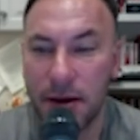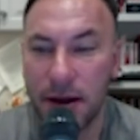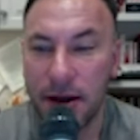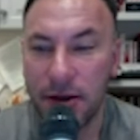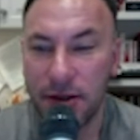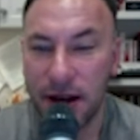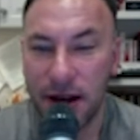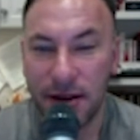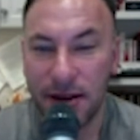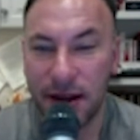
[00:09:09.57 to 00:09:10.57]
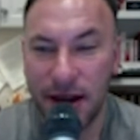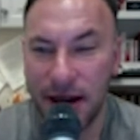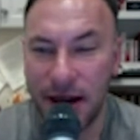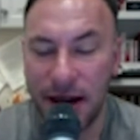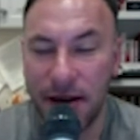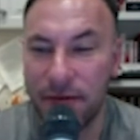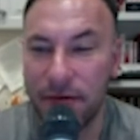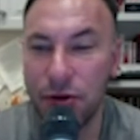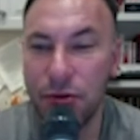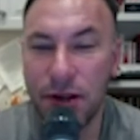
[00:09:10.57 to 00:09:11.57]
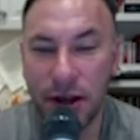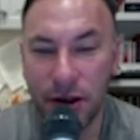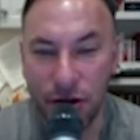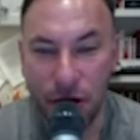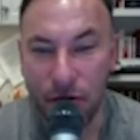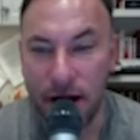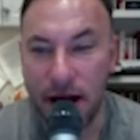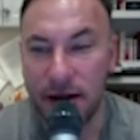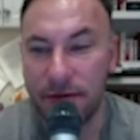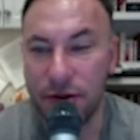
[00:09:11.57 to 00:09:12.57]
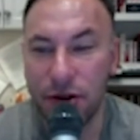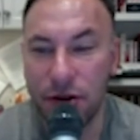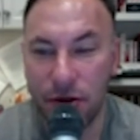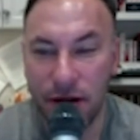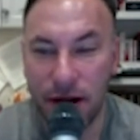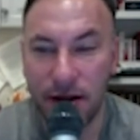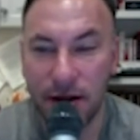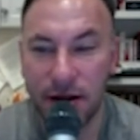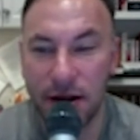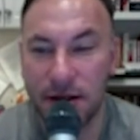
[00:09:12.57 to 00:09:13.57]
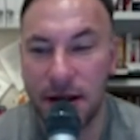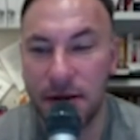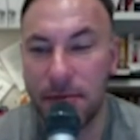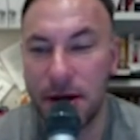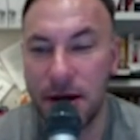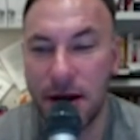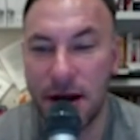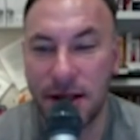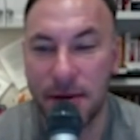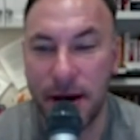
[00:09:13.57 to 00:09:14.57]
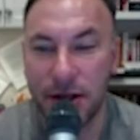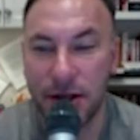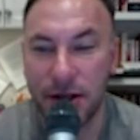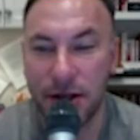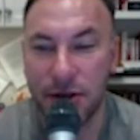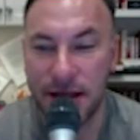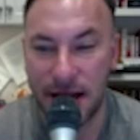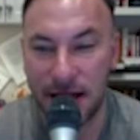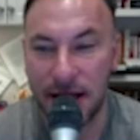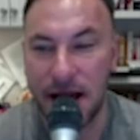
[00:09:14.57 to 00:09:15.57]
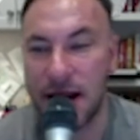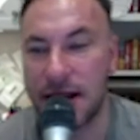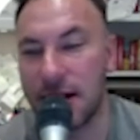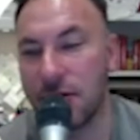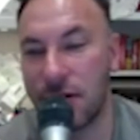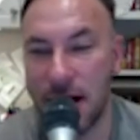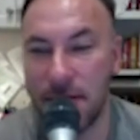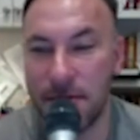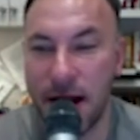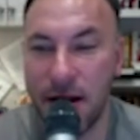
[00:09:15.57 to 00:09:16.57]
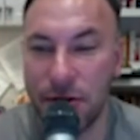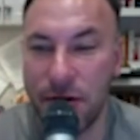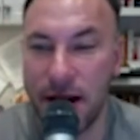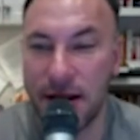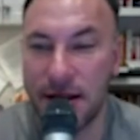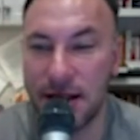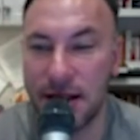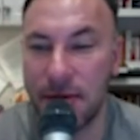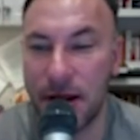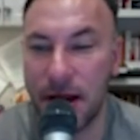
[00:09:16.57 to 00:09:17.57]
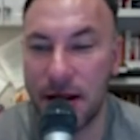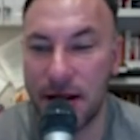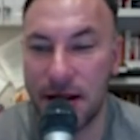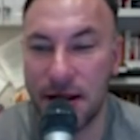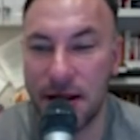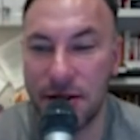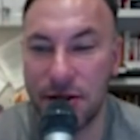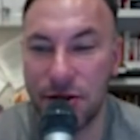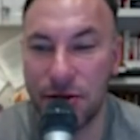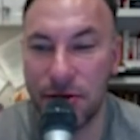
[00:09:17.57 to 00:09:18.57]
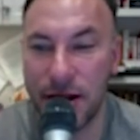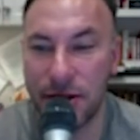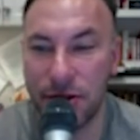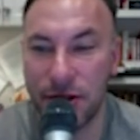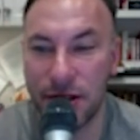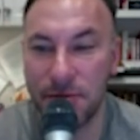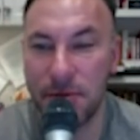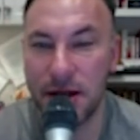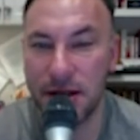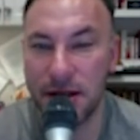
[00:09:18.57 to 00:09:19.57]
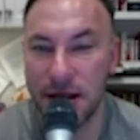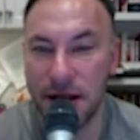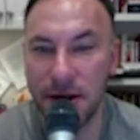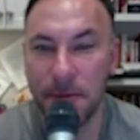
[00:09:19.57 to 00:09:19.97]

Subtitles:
Here's kind of the key. If you didn't know that TMP SMX was second line and you came down, you had this eliminated to these two answer choices B and D.